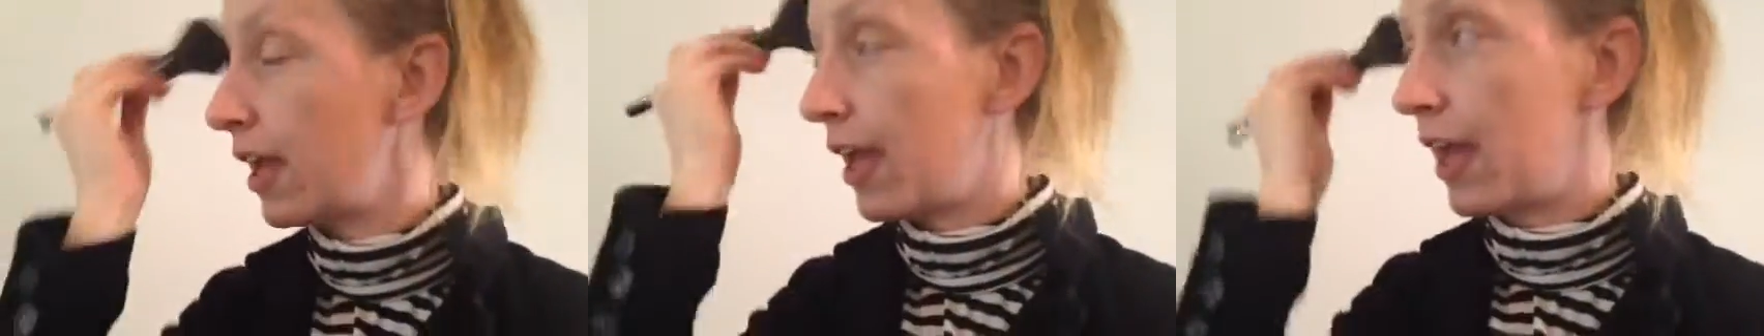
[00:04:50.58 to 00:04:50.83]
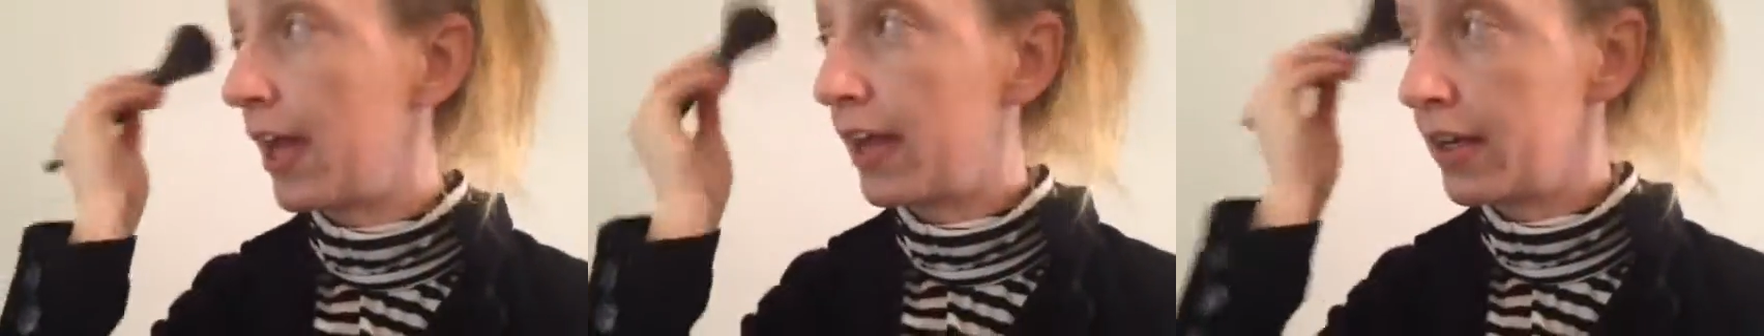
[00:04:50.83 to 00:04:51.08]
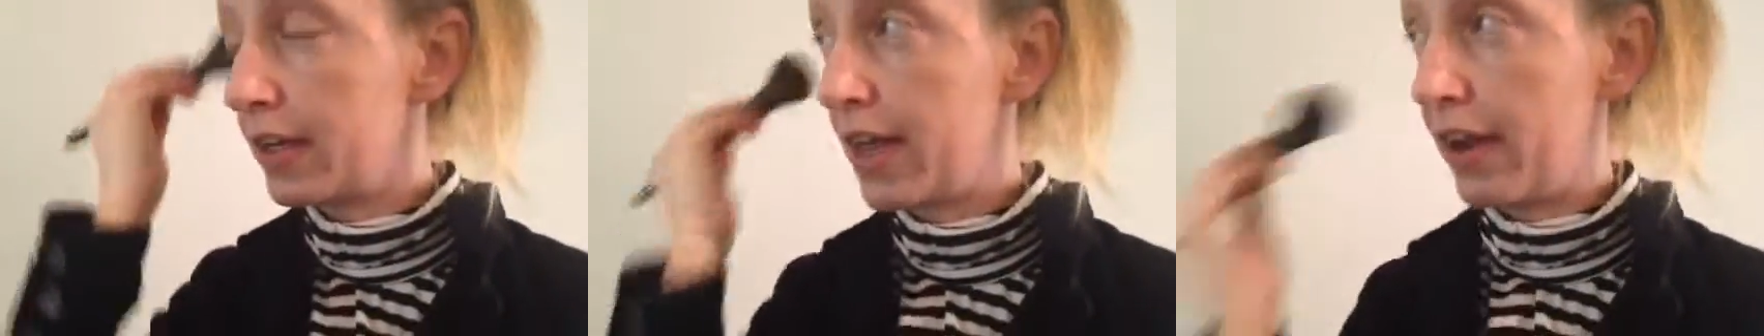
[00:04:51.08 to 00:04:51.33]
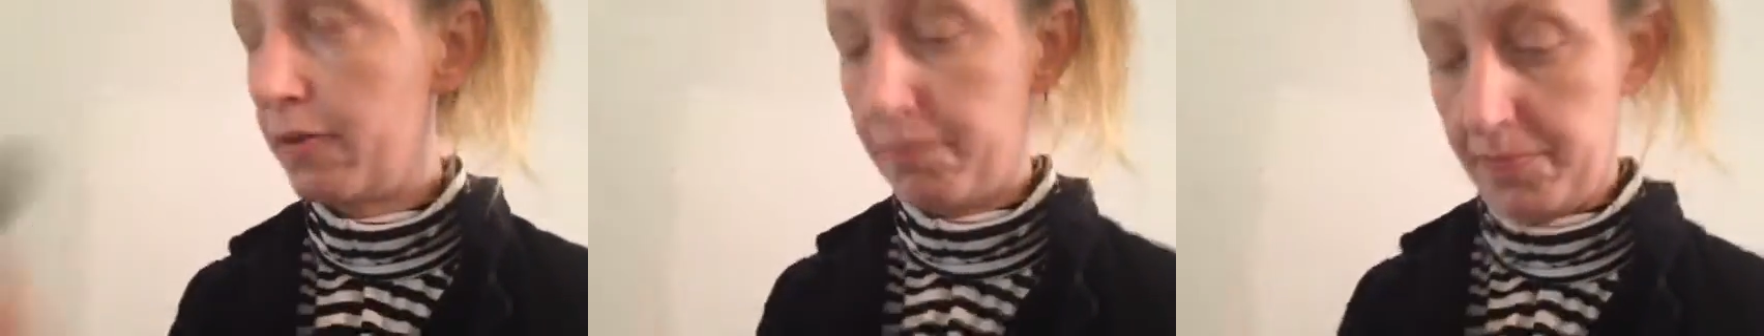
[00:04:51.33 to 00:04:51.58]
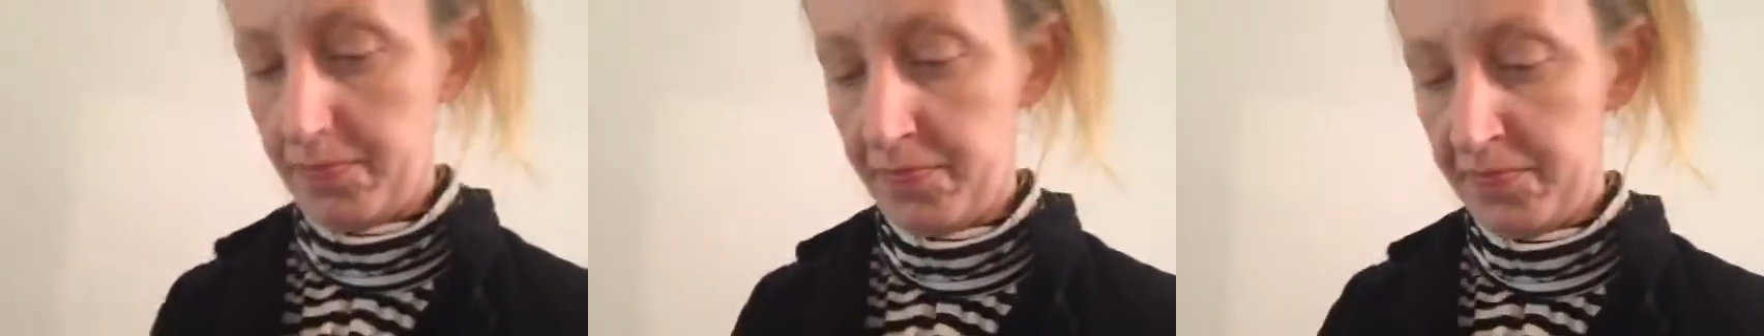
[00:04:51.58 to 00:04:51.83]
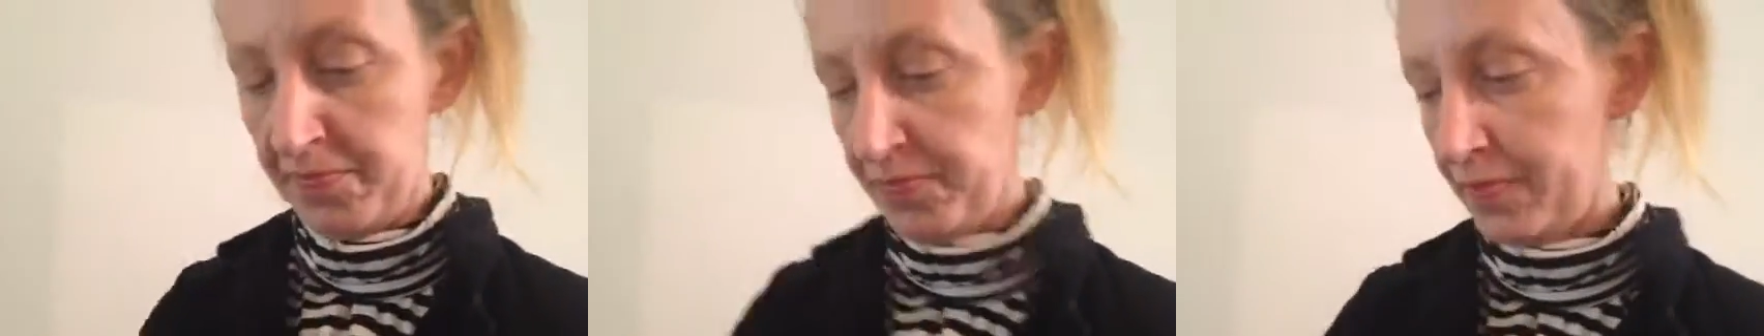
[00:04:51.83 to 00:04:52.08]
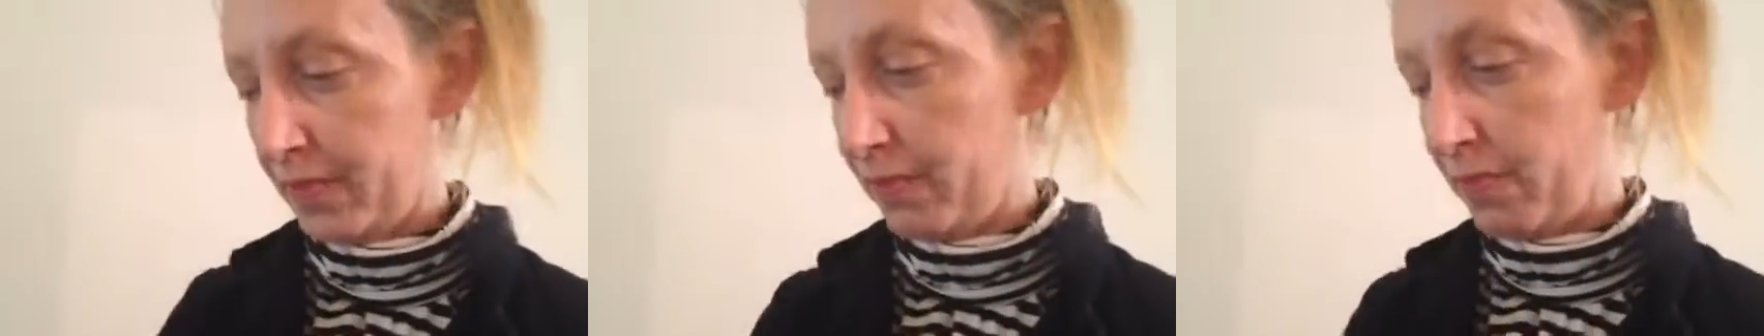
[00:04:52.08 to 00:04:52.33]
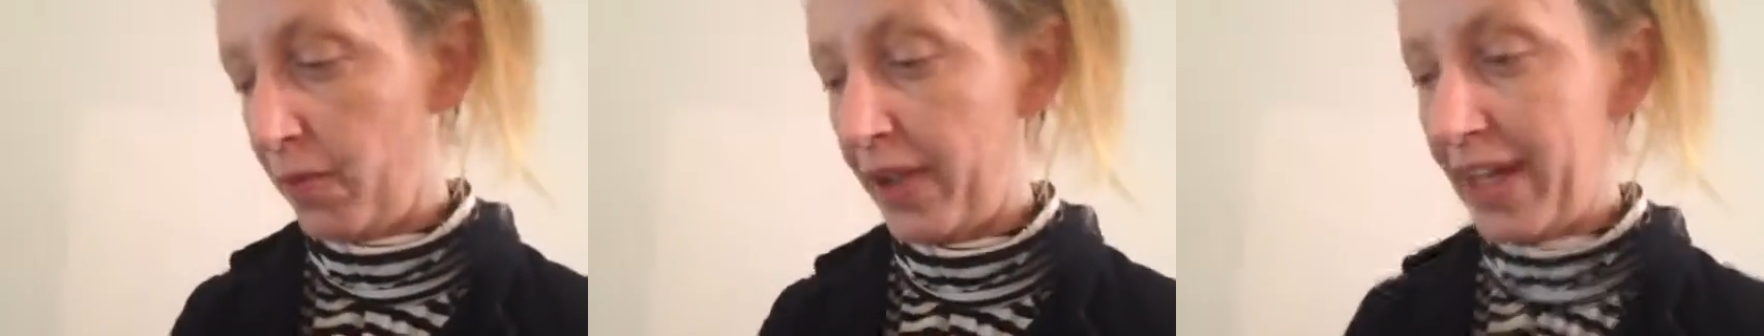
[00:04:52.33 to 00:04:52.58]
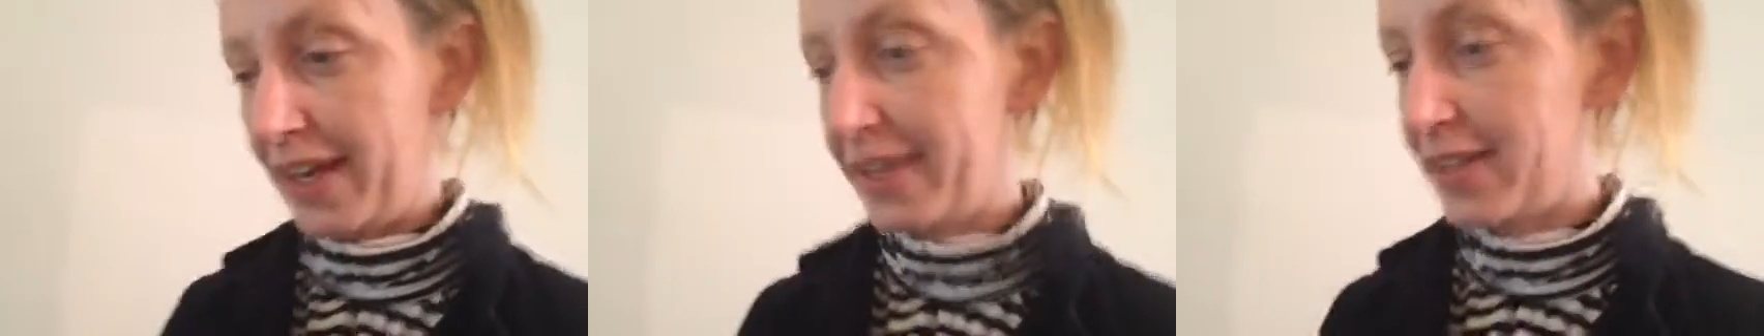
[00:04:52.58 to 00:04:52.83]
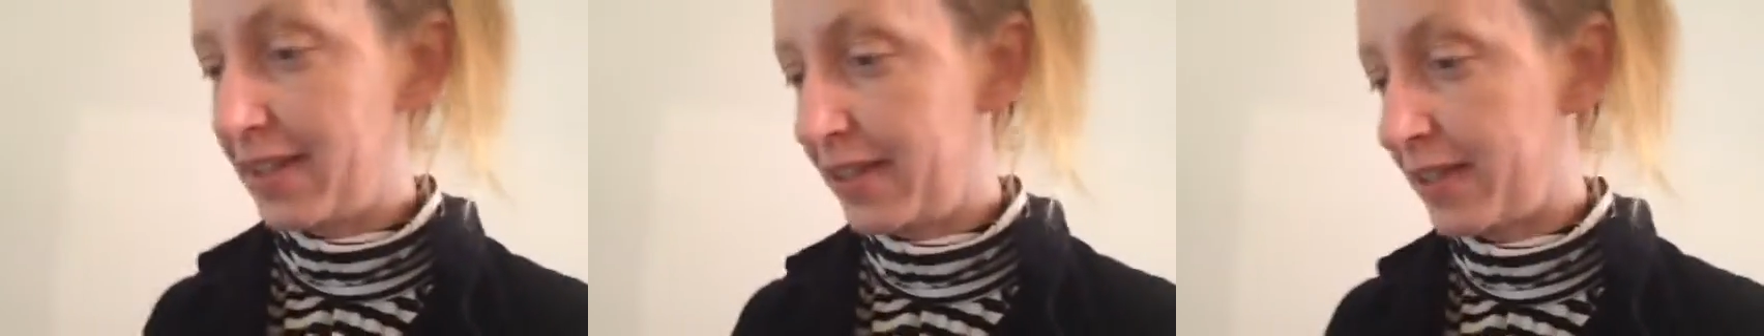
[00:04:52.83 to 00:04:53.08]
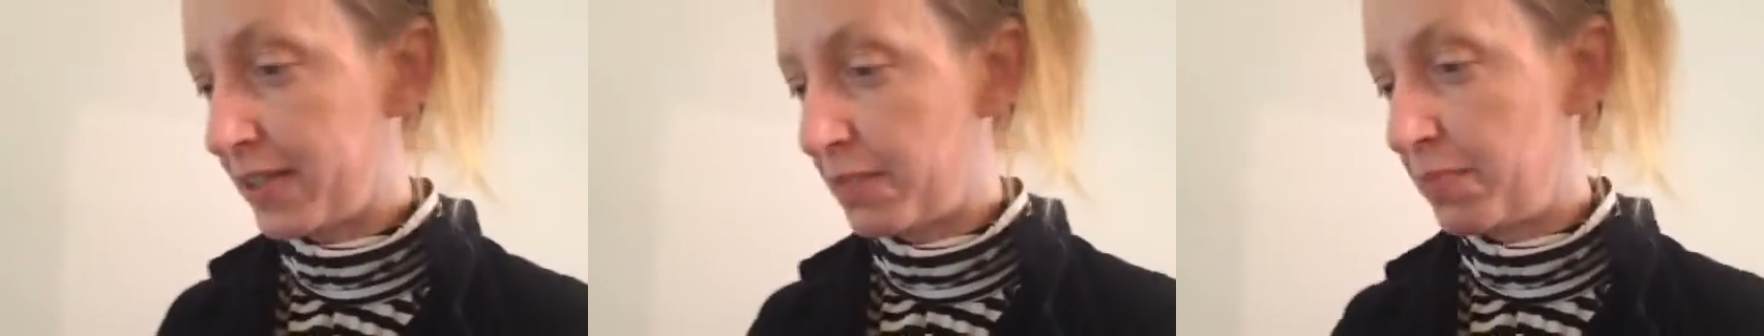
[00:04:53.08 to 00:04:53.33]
And now we'll get into this,